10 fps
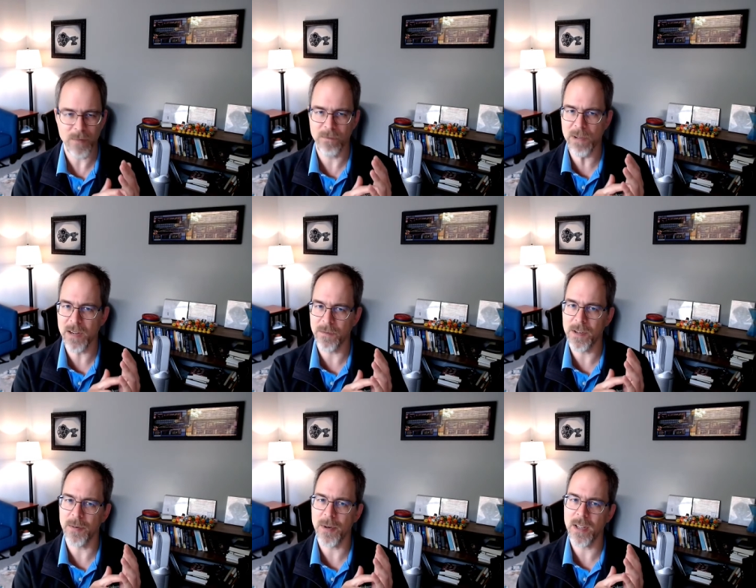I kind of
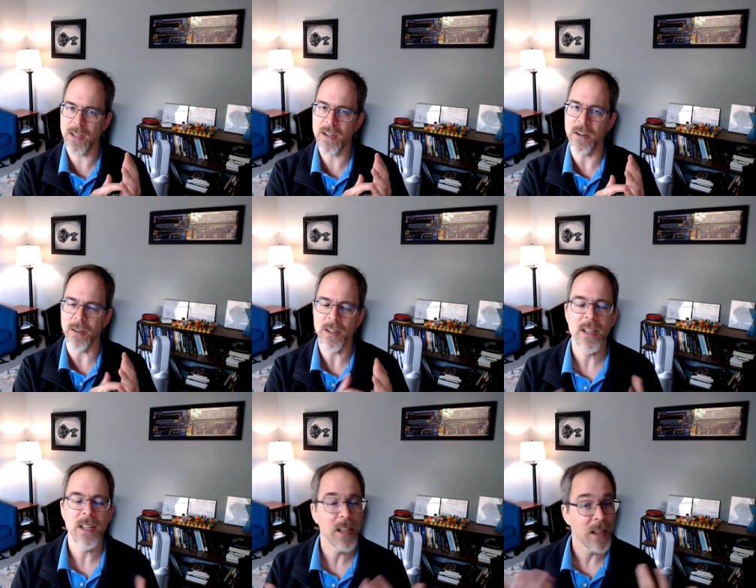feel right here.
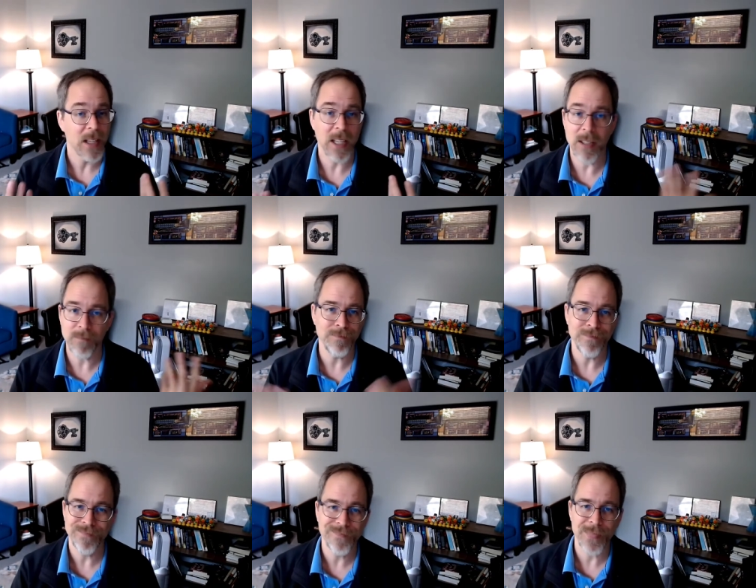And
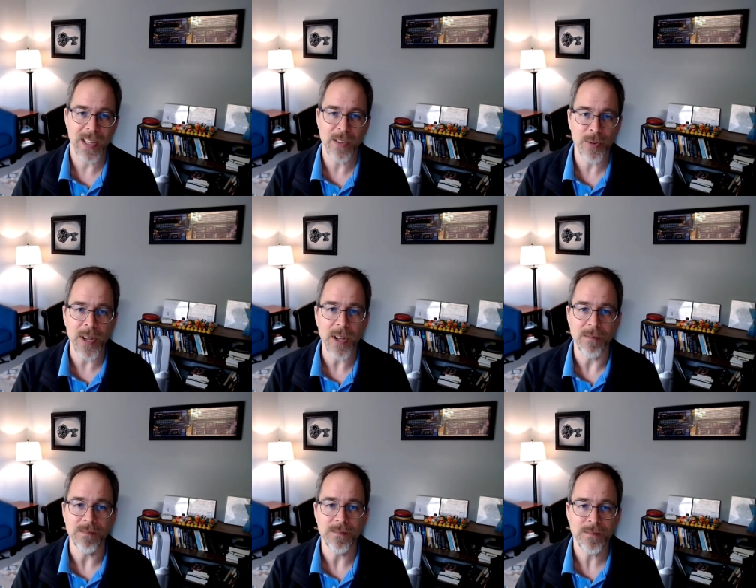that's okay.
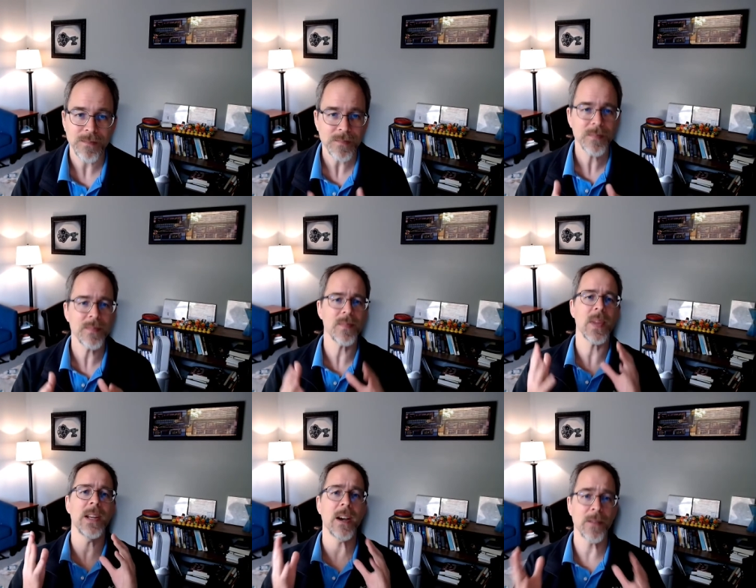
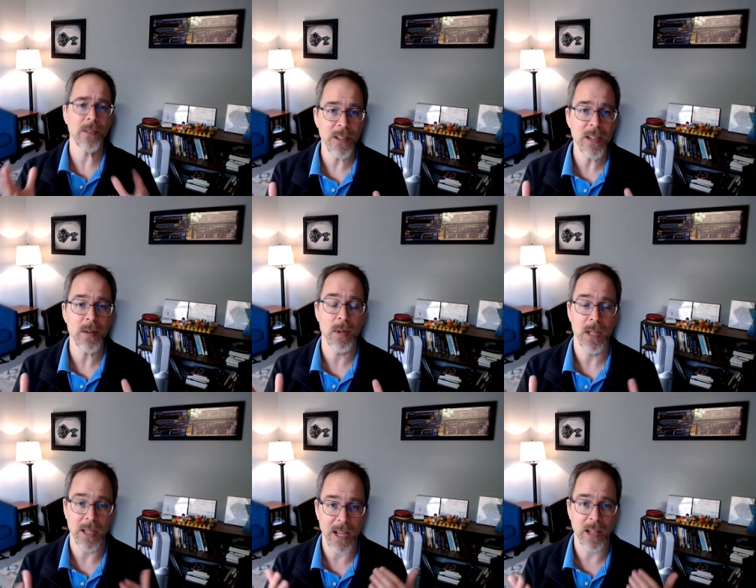Now, if the tic
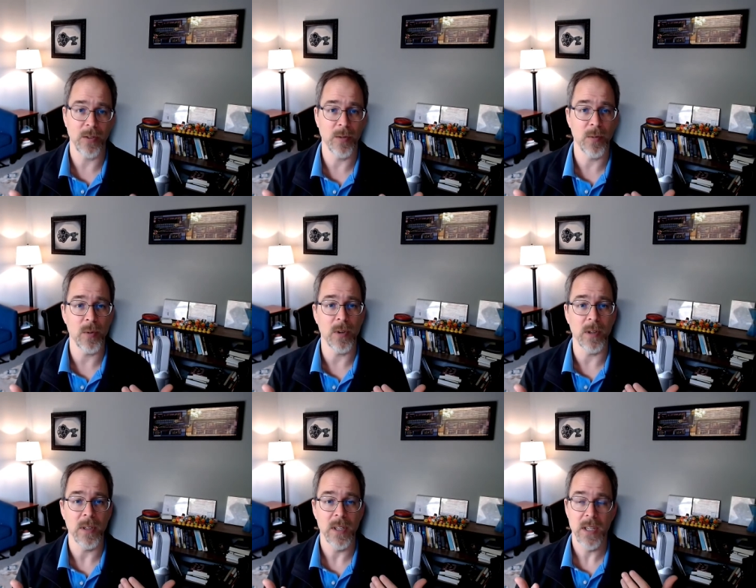lasts
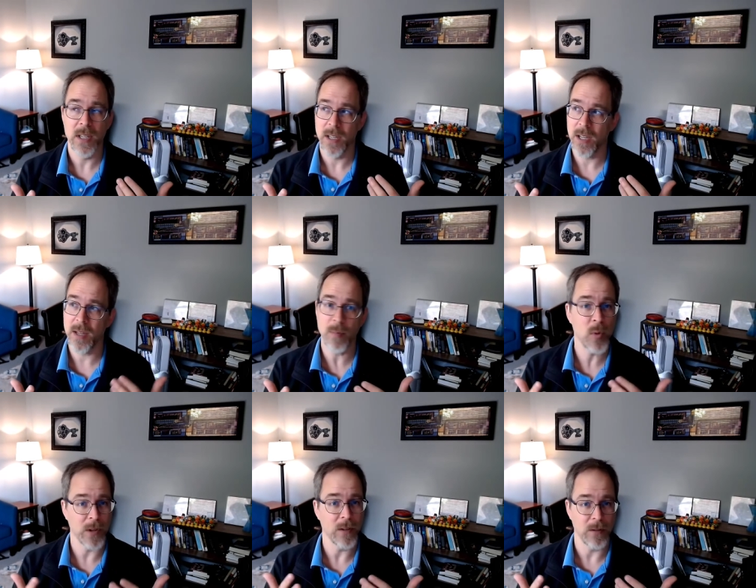for uh,
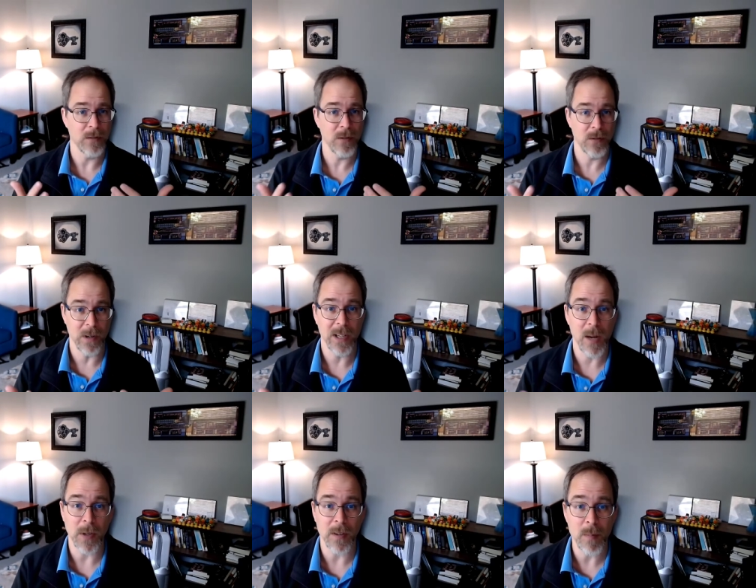more than a
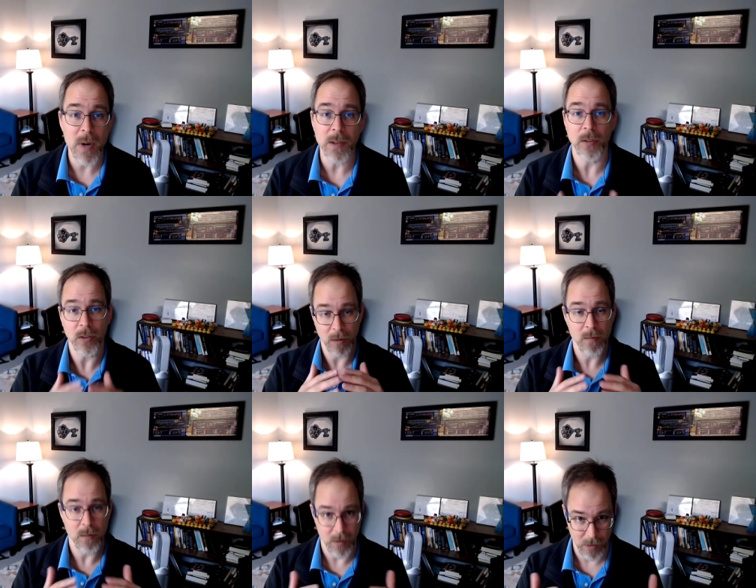couple of months,
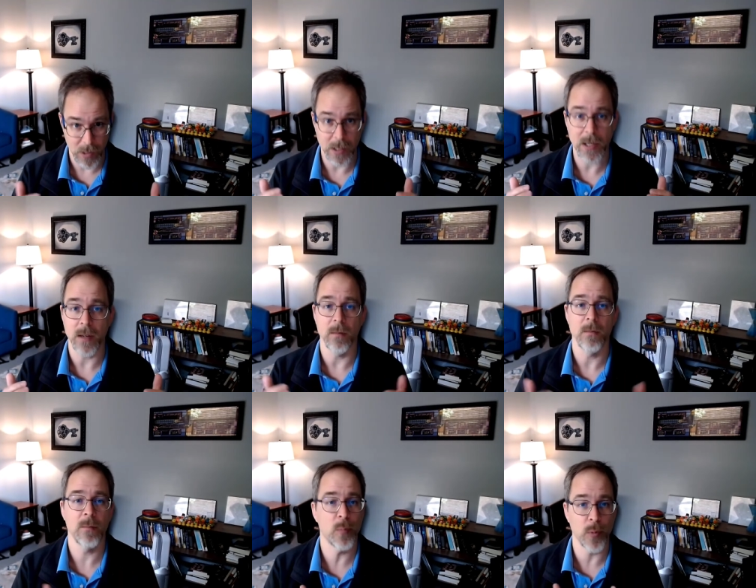and again,
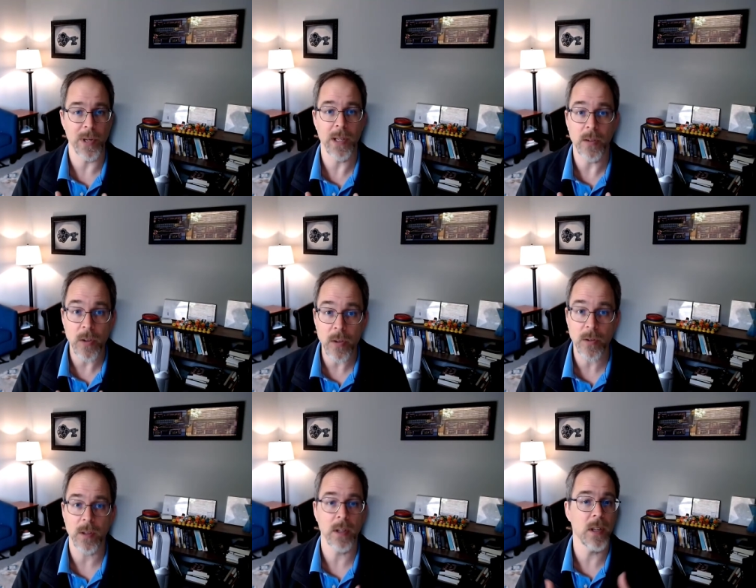pretty
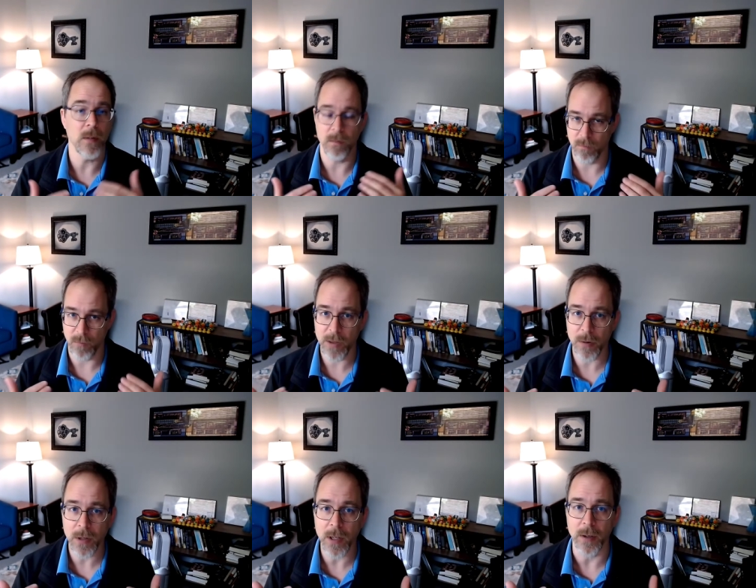consistently and rather
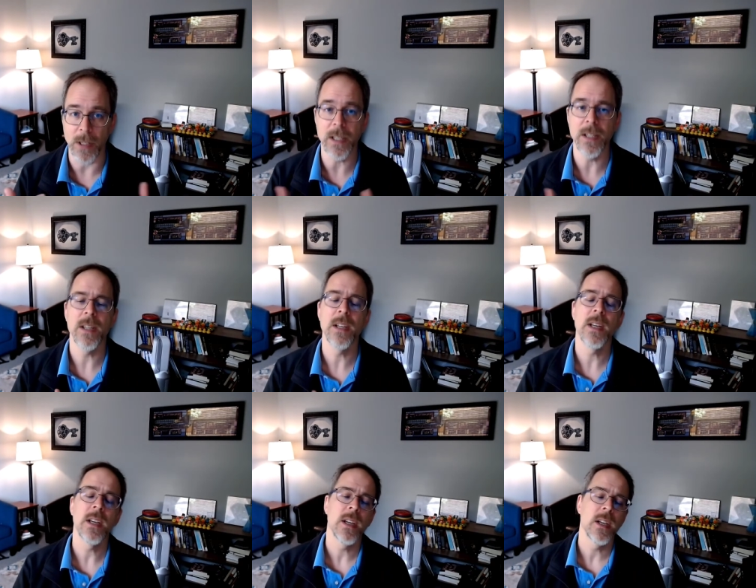clearly,
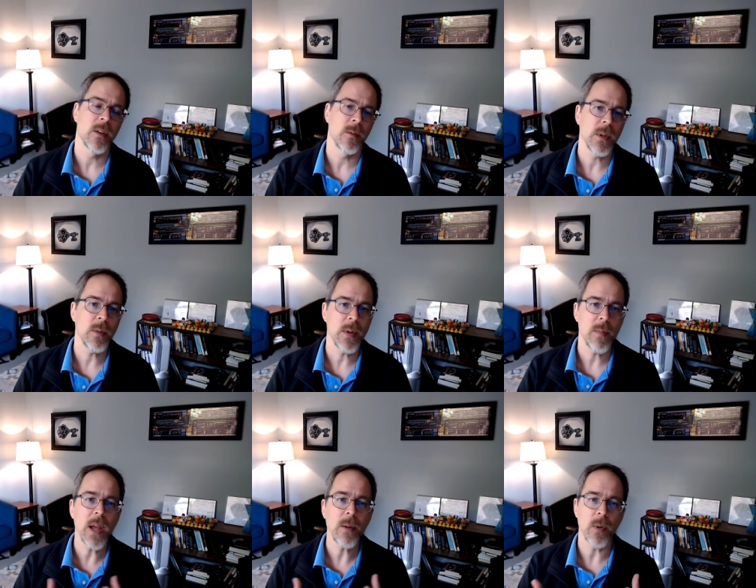well, we might